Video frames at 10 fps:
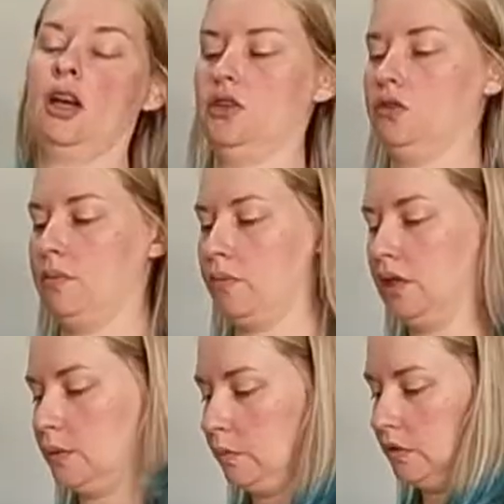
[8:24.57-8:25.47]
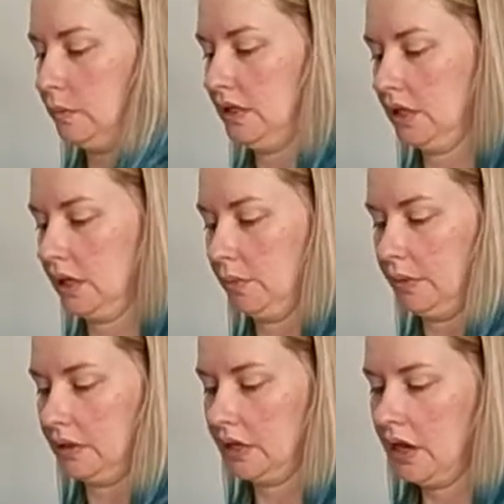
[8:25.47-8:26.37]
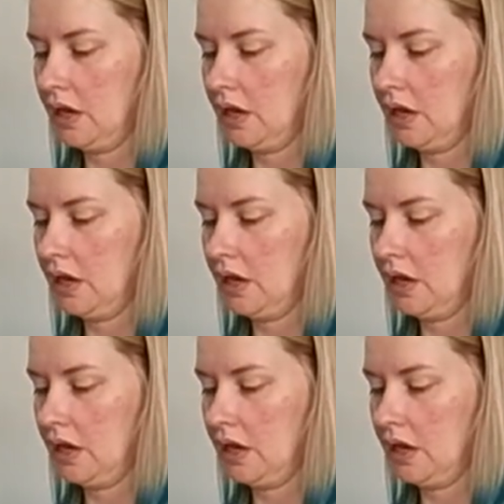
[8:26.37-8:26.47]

I do remember this one. I was missing a couple buttons.